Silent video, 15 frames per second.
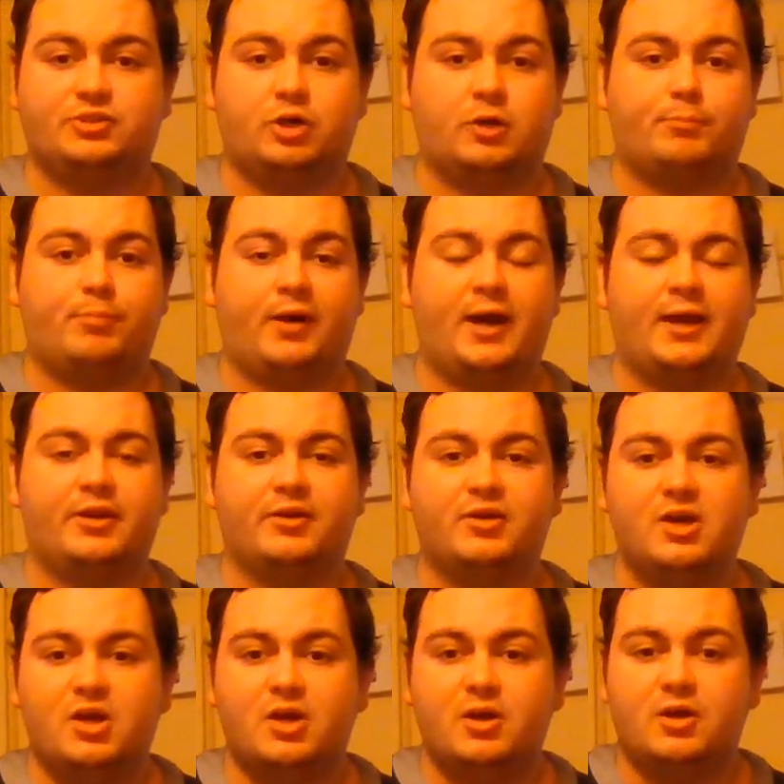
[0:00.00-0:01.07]
Todd Payton
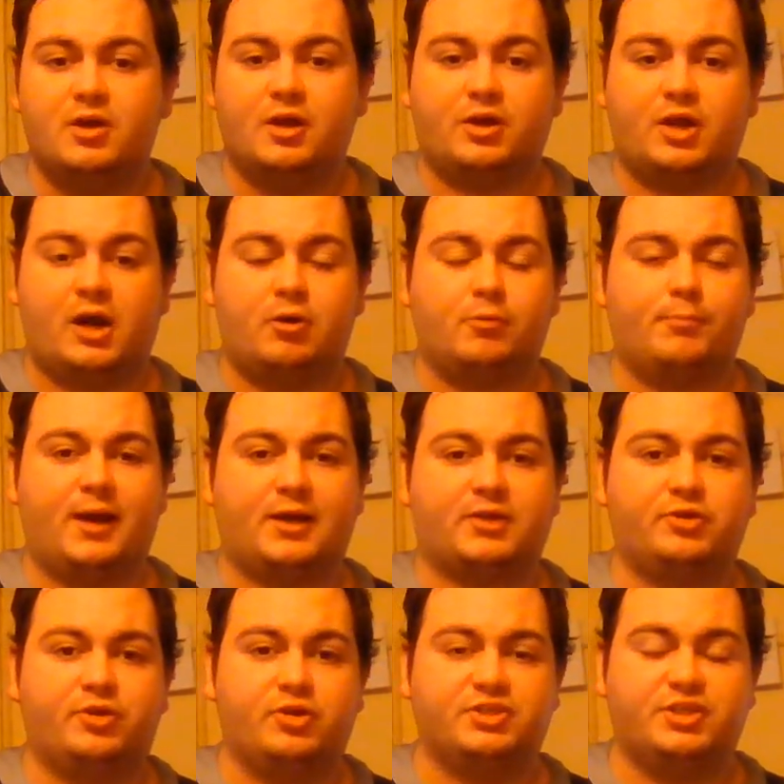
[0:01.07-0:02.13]
going back
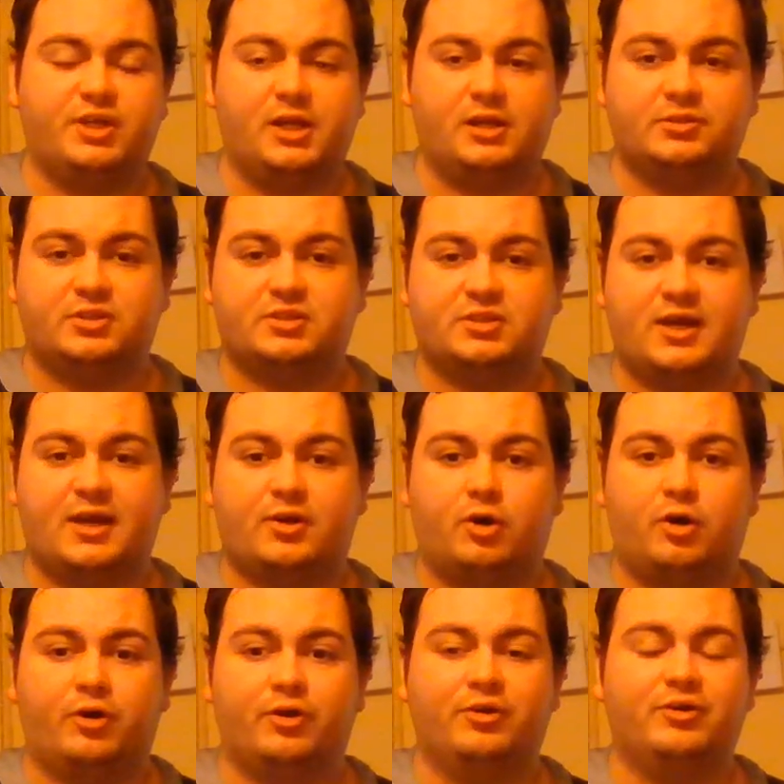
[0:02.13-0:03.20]
to New Zealand to take
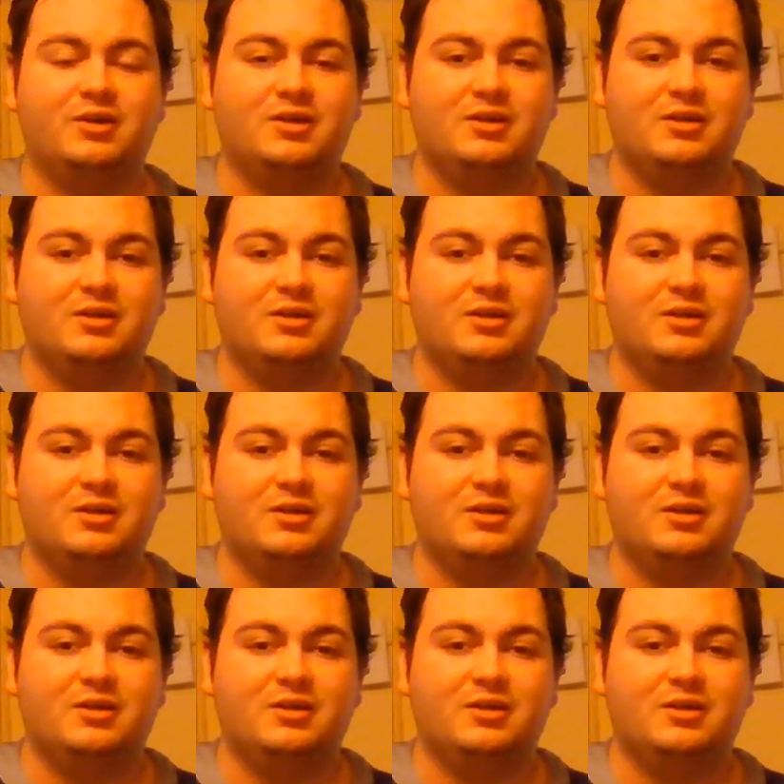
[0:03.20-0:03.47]
on